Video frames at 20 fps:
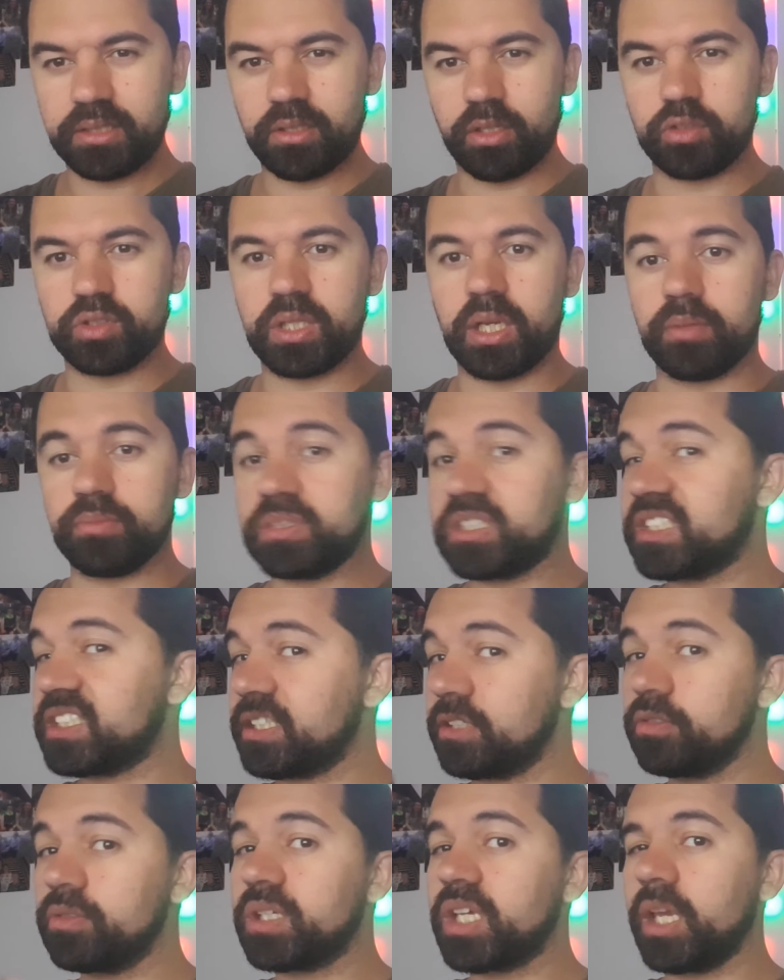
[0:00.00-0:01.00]
those up,
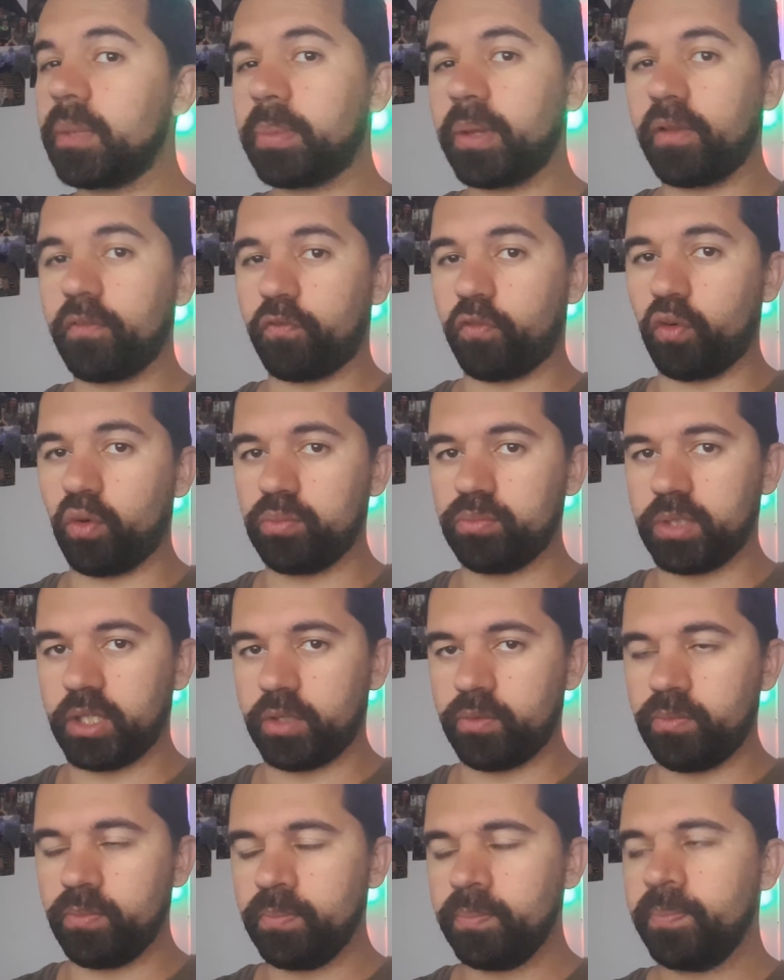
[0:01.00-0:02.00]
still keeping form though.